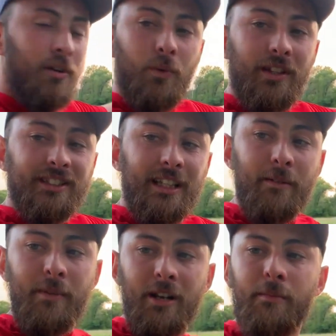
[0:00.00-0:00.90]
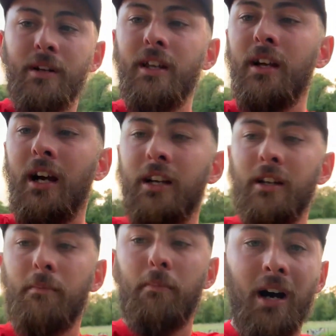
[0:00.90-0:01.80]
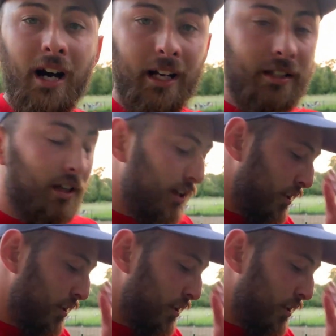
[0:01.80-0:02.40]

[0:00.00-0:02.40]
with the same amount of money, I could have bought